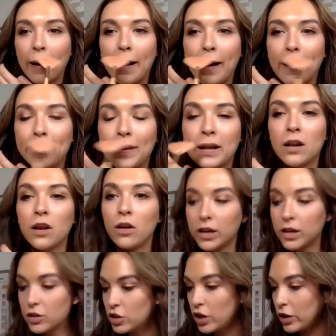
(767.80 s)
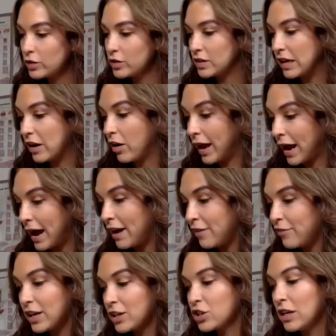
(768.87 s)
And then, like Josie, I have
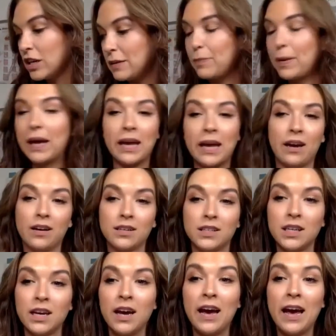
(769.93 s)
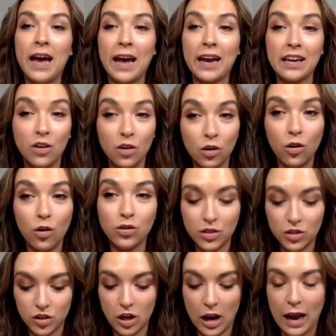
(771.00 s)
actually picked a
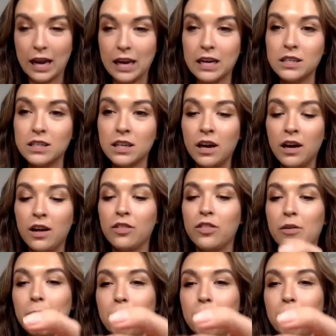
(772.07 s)
gloss shade that